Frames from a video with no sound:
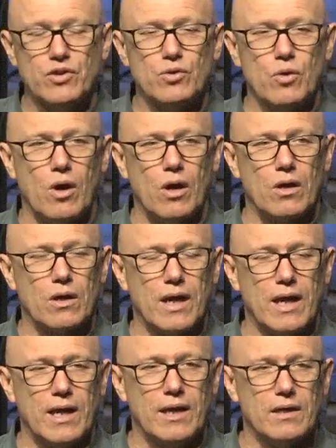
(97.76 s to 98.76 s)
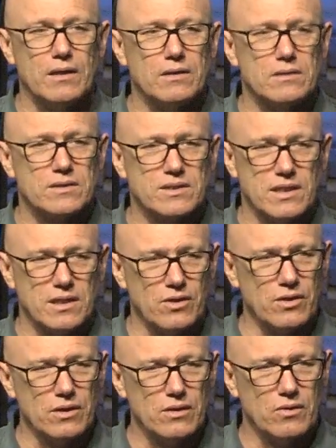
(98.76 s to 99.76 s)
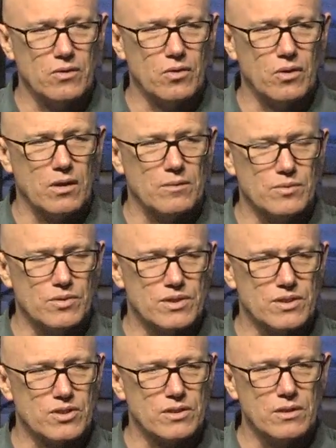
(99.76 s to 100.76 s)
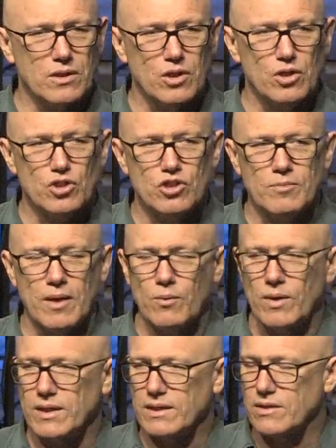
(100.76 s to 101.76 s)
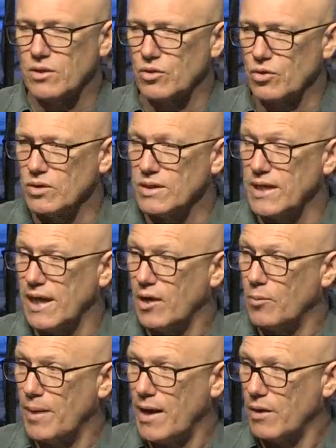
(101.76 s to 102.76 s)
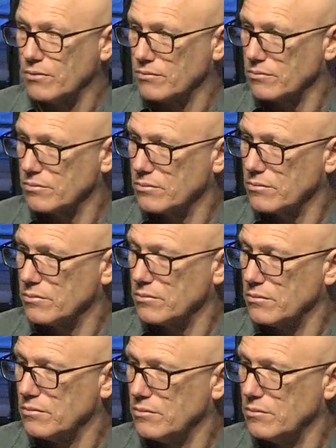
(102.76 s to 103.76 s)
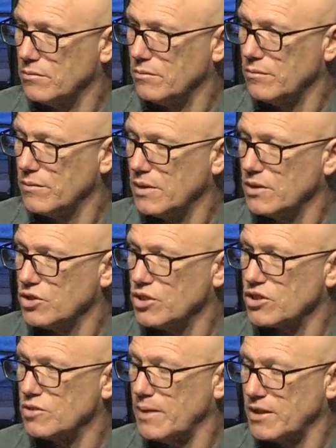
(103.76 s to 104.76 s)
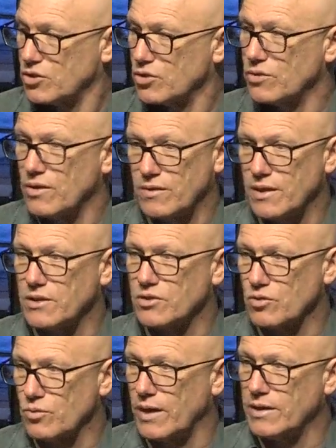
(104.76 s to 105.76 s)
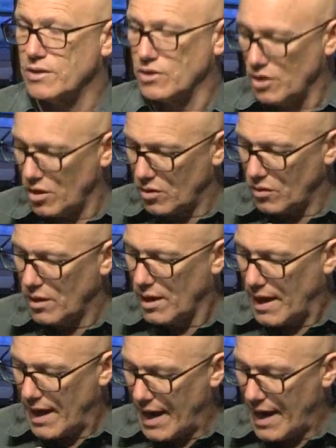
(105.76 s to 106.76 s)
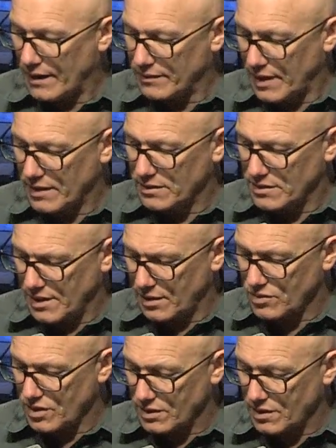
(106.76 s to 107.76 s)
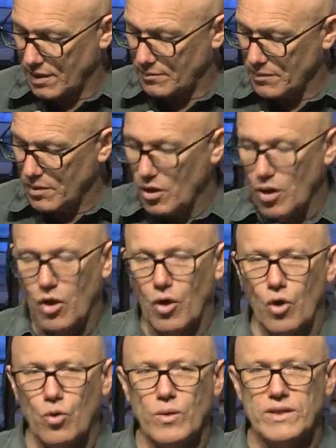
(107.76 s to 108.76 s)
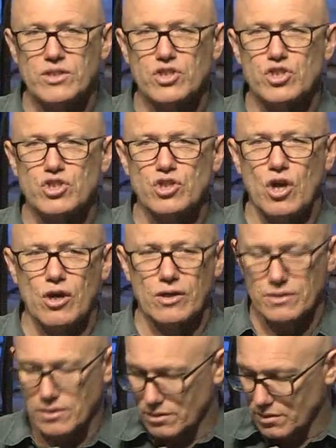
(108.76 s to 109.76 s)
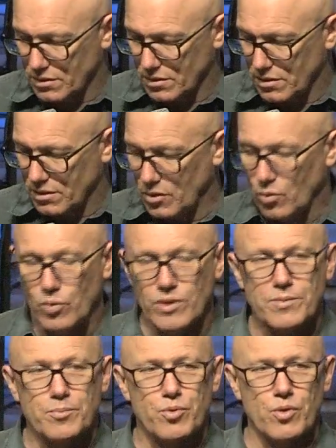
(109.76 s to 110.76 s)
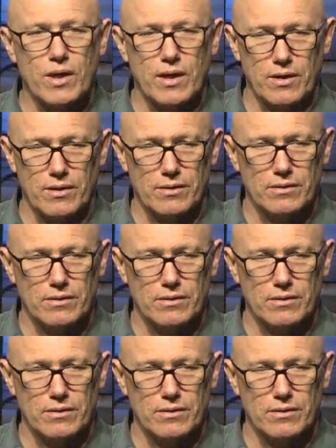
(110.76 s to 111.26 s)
you are a singer or a musician, you might want to get there early to help out, just to make sure that things are ready to go at that sound check time. Always start with prayer.